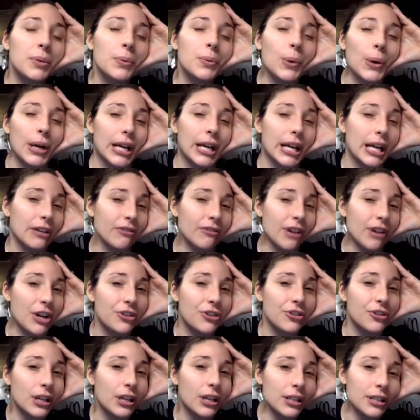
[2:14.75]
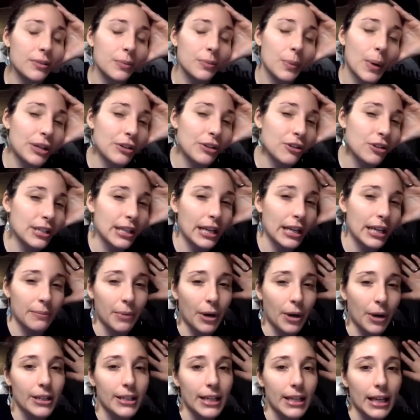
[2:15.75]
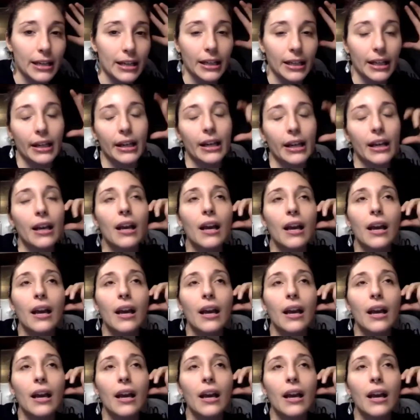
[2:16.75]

working in restaurants, waitressing and bartending.